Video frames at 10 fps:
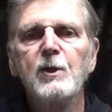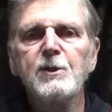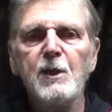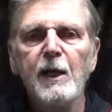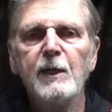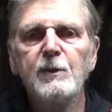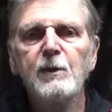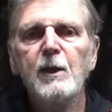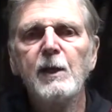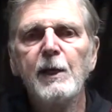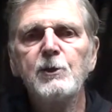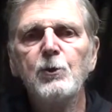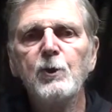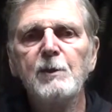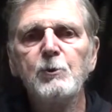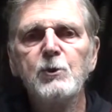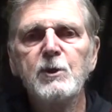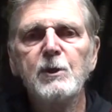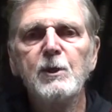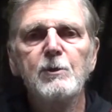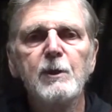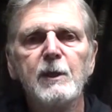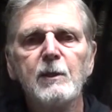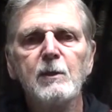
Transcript: attain a UMUC degree.